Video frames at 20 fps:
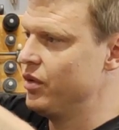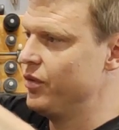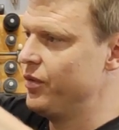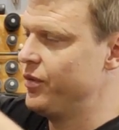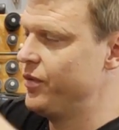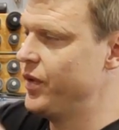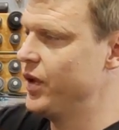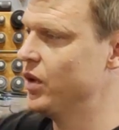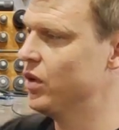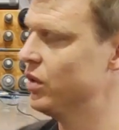
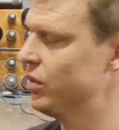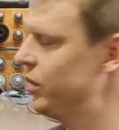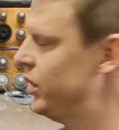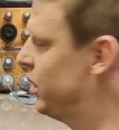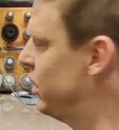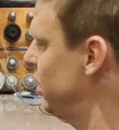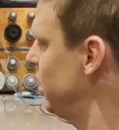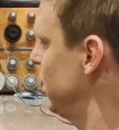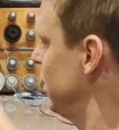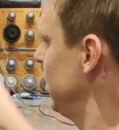
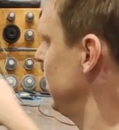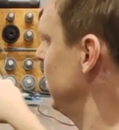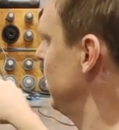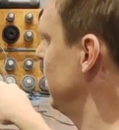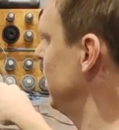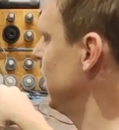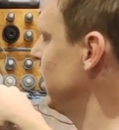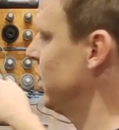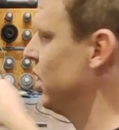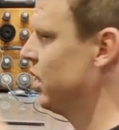film
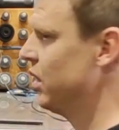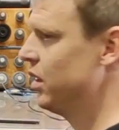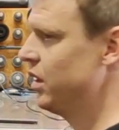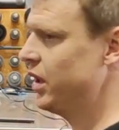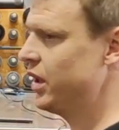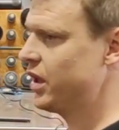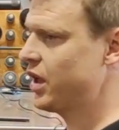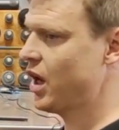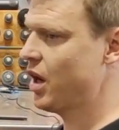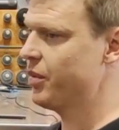
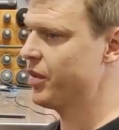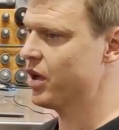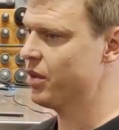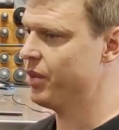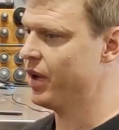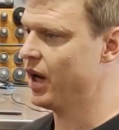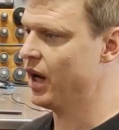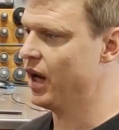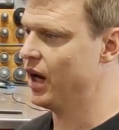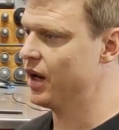it coming
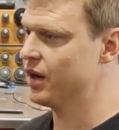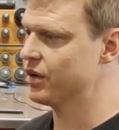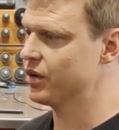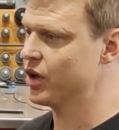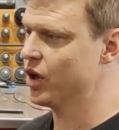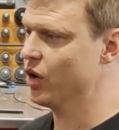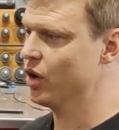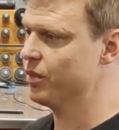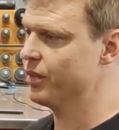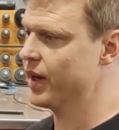apart
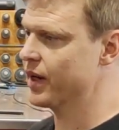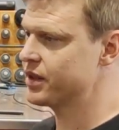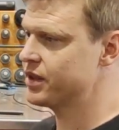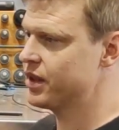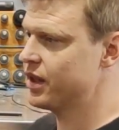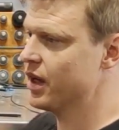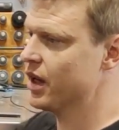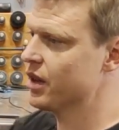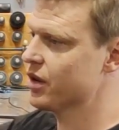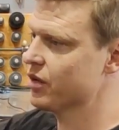and going back
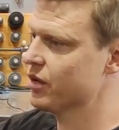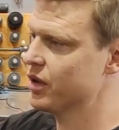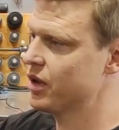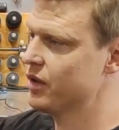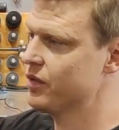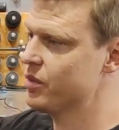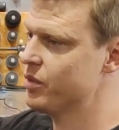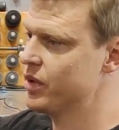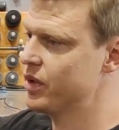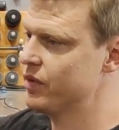together and
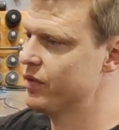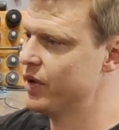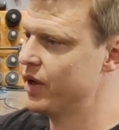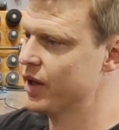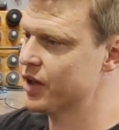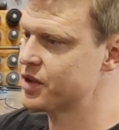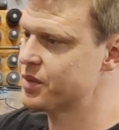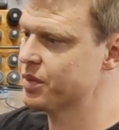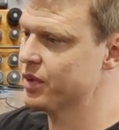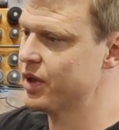give a bit of an
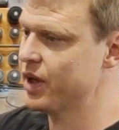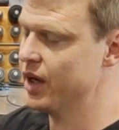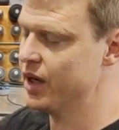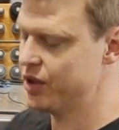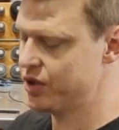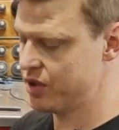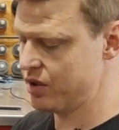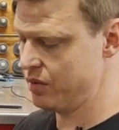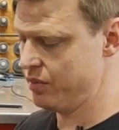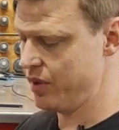
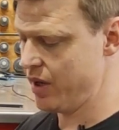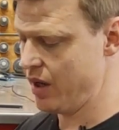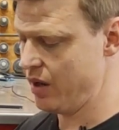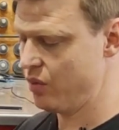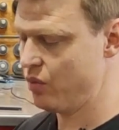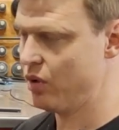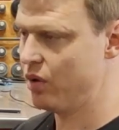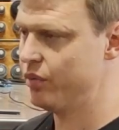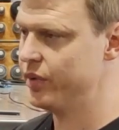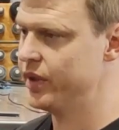explanation
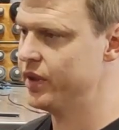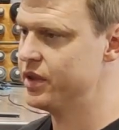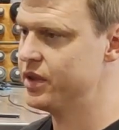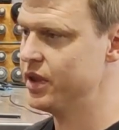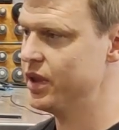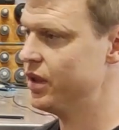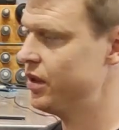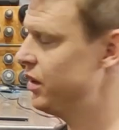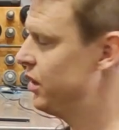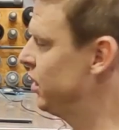about what we
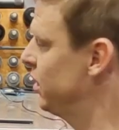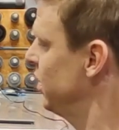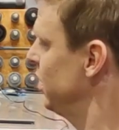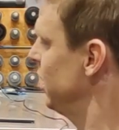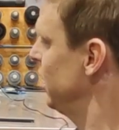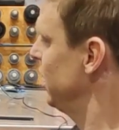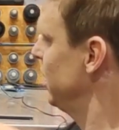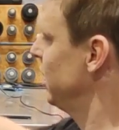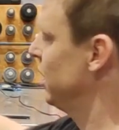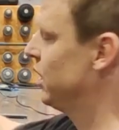did
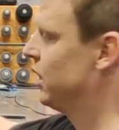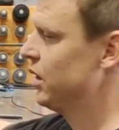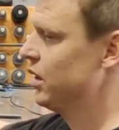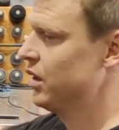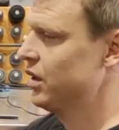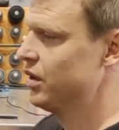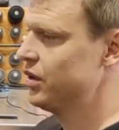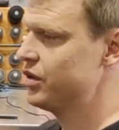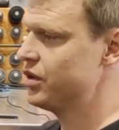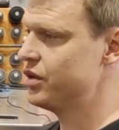
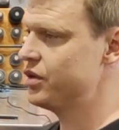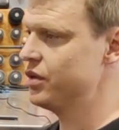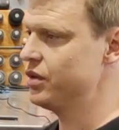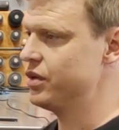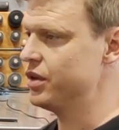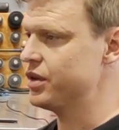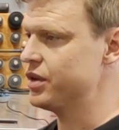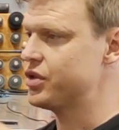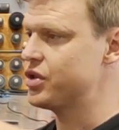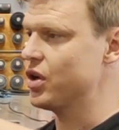to do
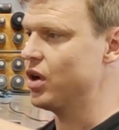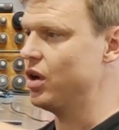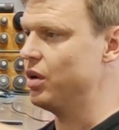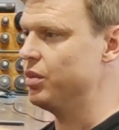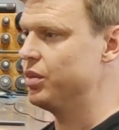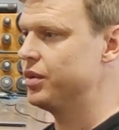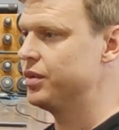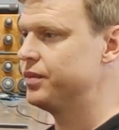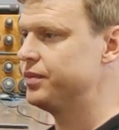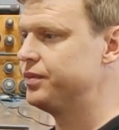this
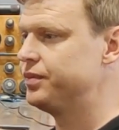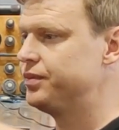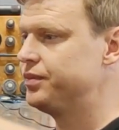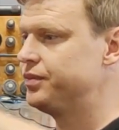job.